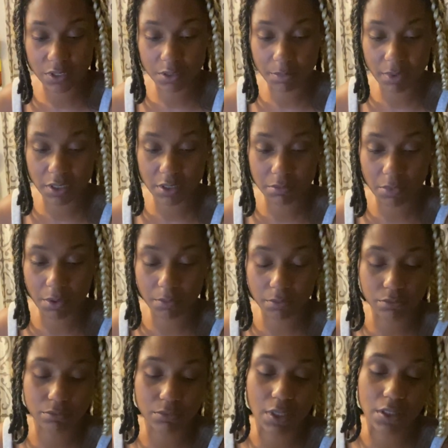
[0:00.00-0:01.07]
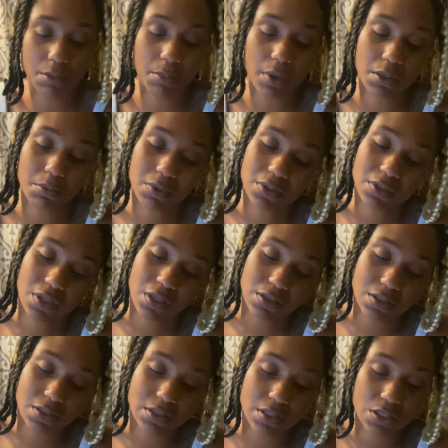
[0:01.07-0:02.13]
at the bottom, um, at the bottom of the back,
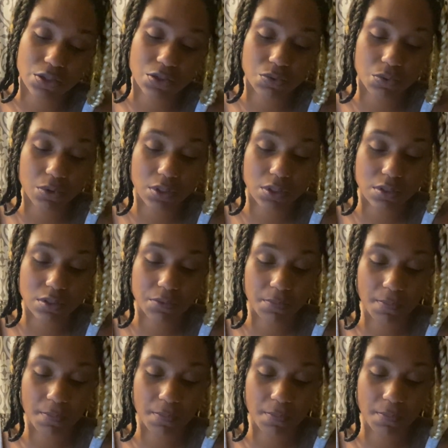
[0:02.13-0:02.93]
this ten of swords.